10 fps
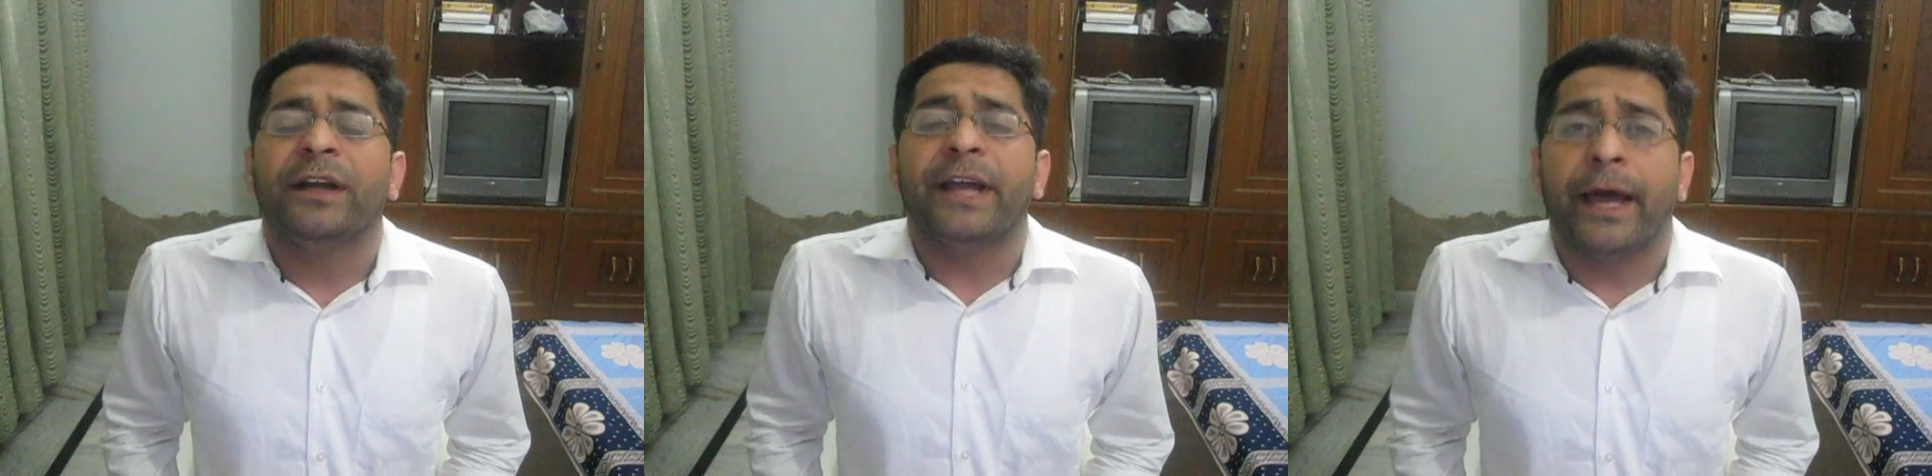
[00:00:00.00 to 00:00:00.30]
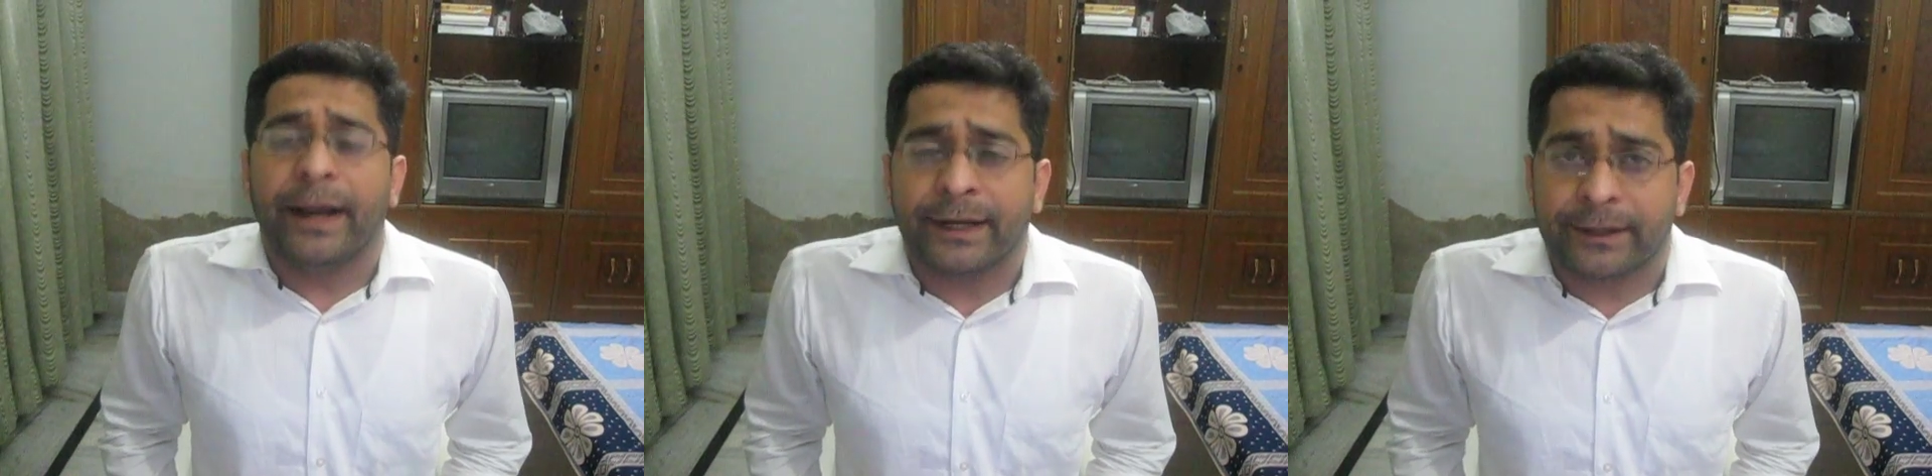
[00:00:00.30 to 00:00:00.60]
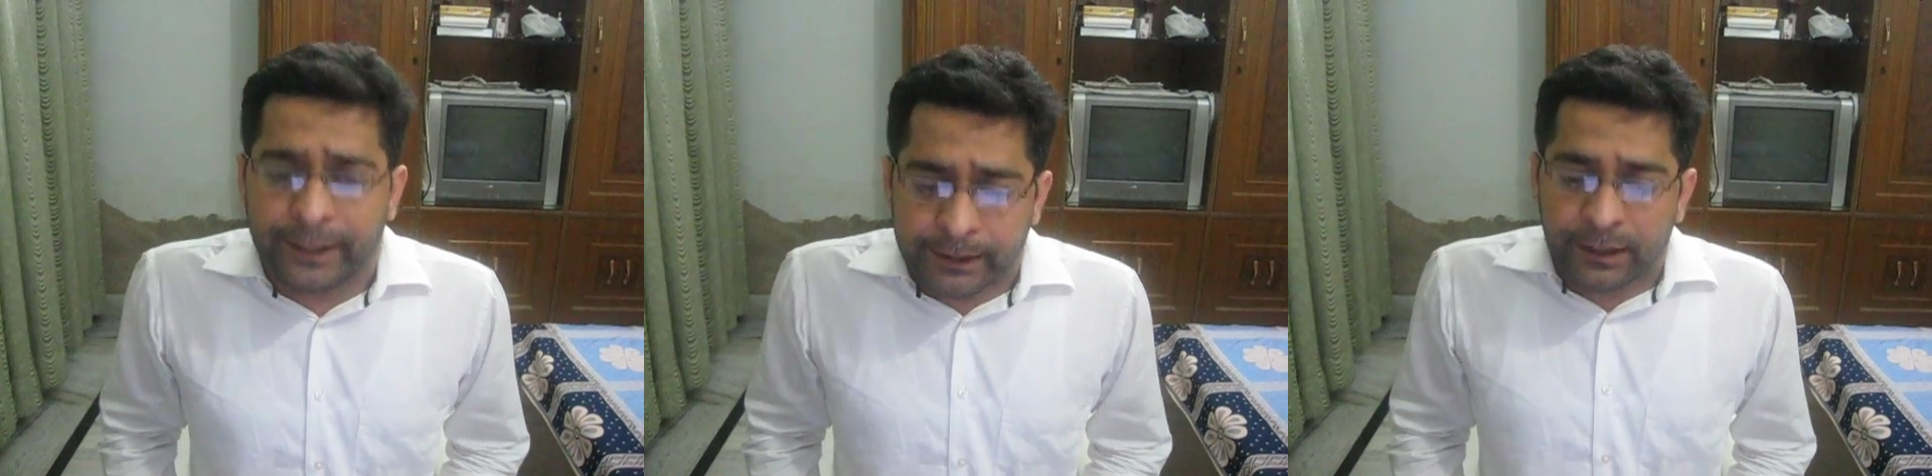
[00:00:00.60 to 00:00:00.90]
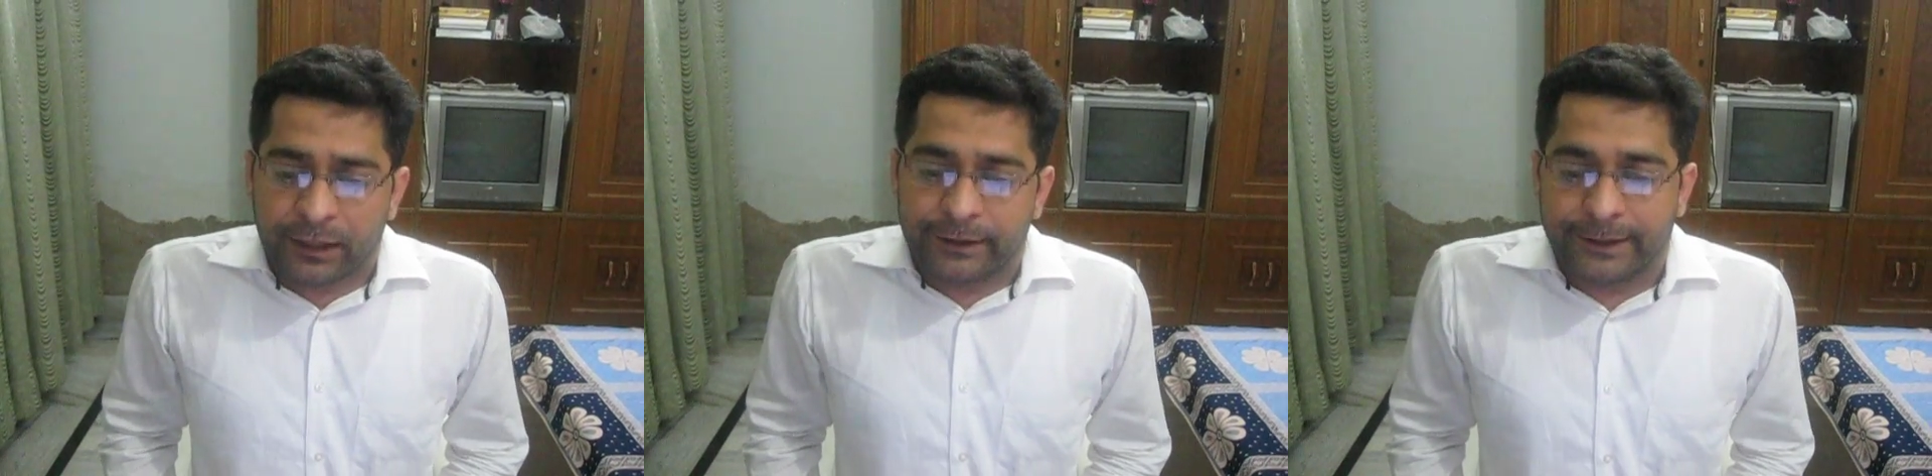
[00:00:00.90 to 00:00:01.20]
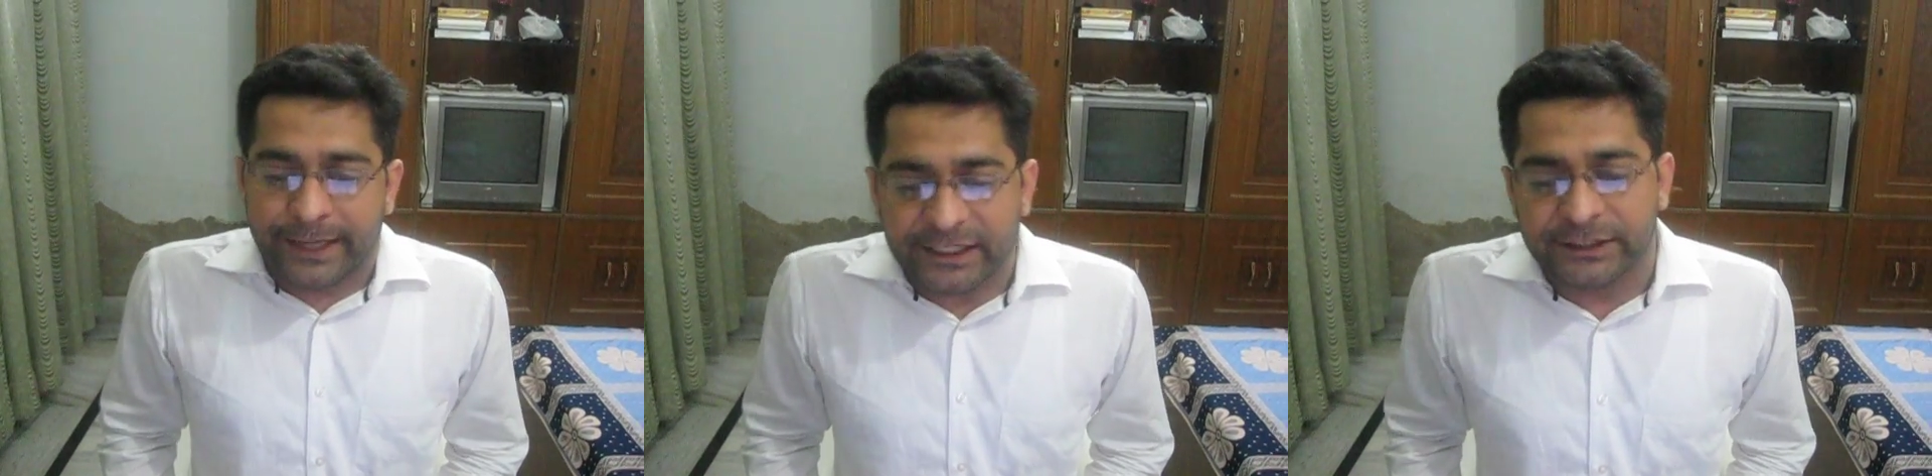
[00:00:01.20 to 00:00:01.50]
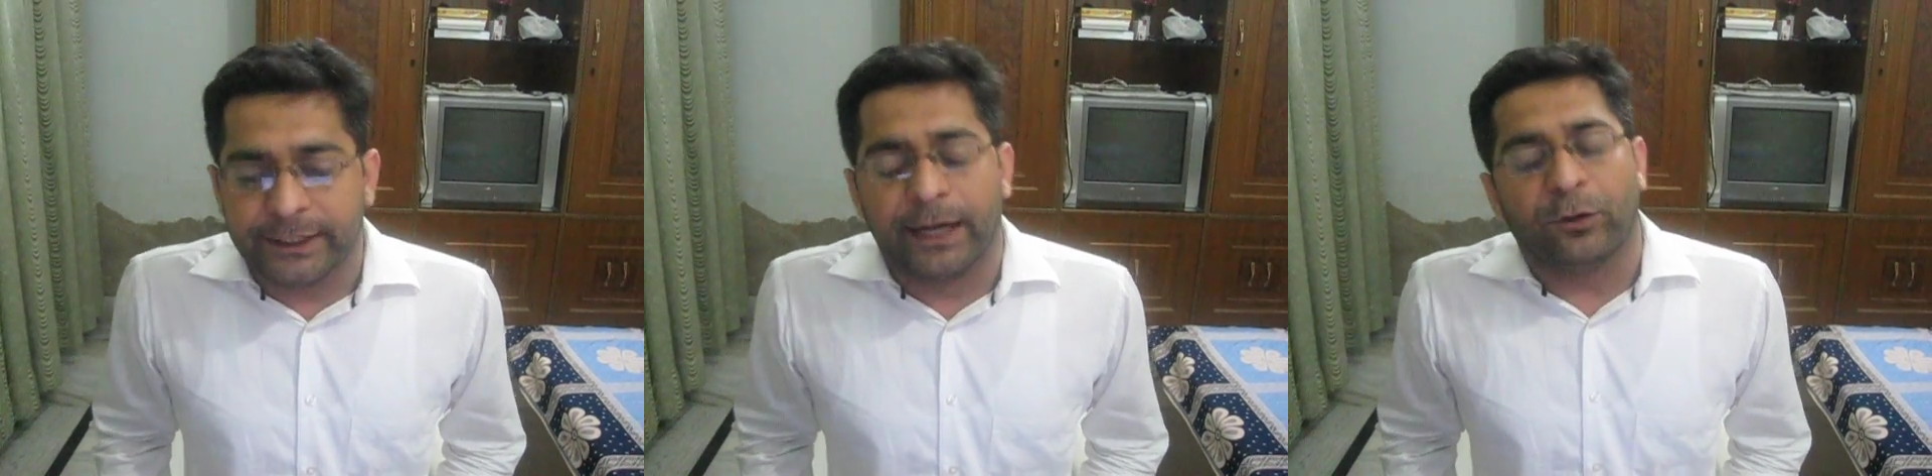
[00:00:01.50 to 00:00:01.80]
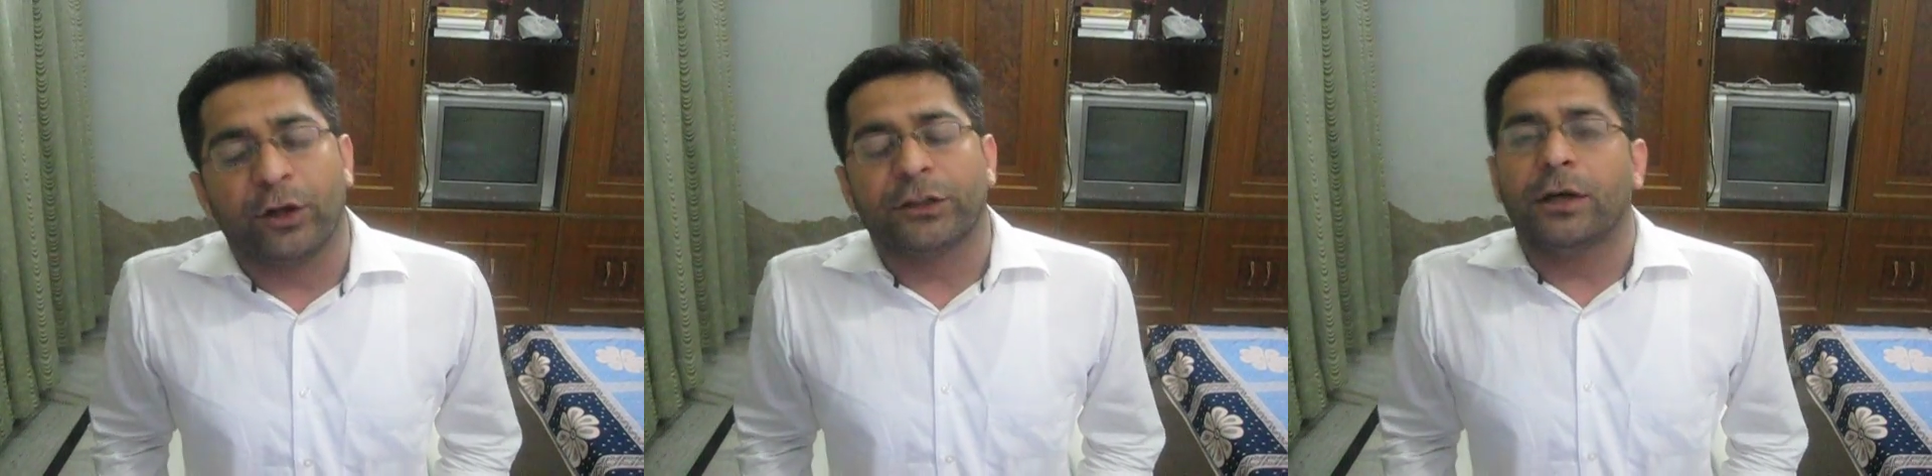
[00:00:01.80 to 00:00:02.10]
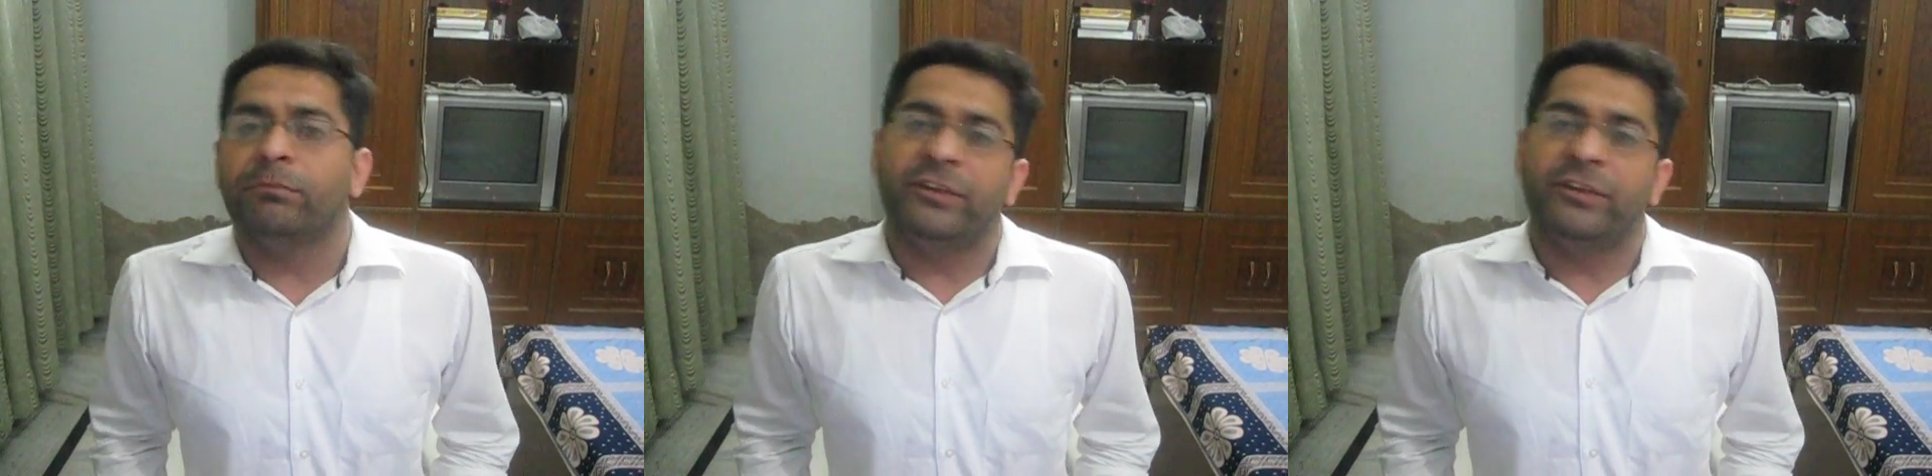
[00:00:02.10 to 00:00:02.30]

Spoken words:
directed detection algorithm,